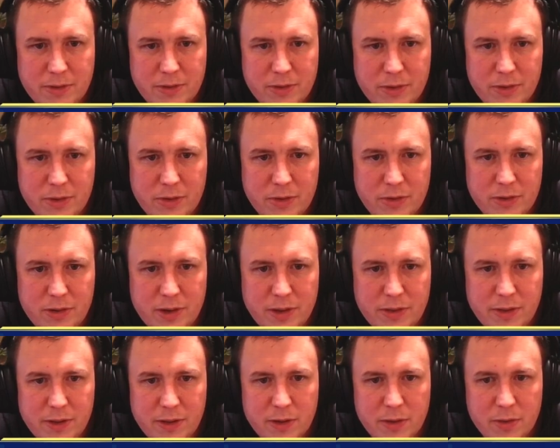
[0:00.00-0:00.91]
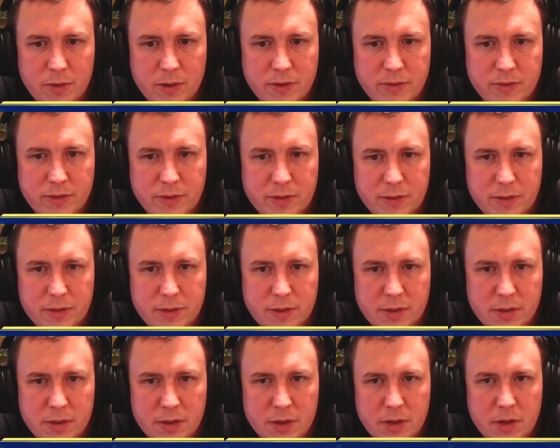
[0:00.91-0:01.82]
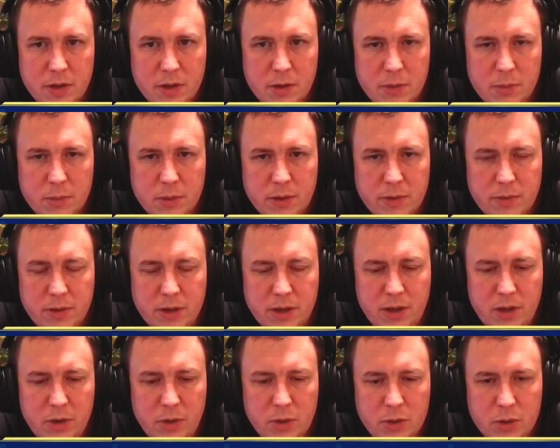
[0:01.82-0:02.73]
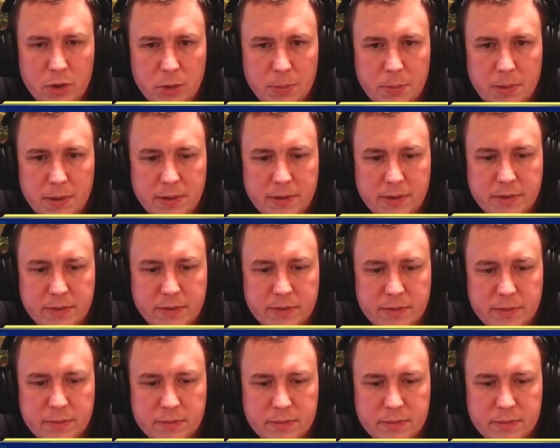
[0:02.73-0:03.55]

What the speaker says: you're usually the aggressor. Were there any new goblins?